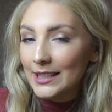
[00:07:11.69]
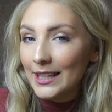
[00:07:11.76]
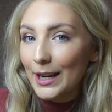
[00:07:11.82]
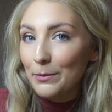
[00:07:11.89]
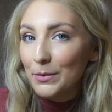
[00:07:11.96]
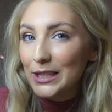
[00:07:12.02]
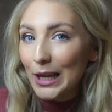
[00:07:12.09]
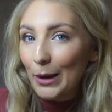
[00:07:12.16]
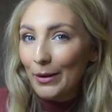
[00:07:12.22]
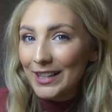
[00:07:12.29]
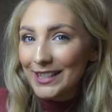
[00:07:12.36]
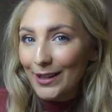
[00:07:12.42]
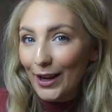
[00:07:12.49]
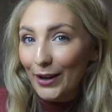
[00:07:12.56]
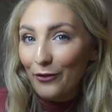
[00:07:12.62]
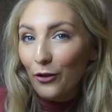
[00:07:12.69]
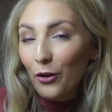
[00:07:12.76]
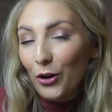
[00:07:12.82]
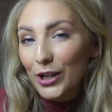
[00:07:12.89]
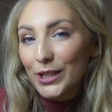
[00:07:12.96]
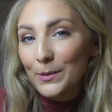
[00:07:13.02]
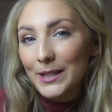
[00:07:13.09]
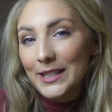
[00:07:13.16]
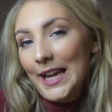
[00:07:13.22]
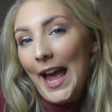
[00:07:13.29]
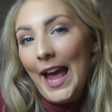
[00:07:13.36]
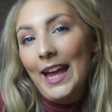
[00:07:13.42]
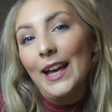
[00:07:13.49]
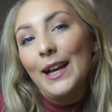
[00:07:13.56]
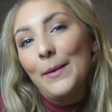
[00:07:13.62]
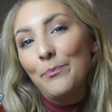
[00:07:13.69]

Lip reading: And I'm so excited for Christmas Day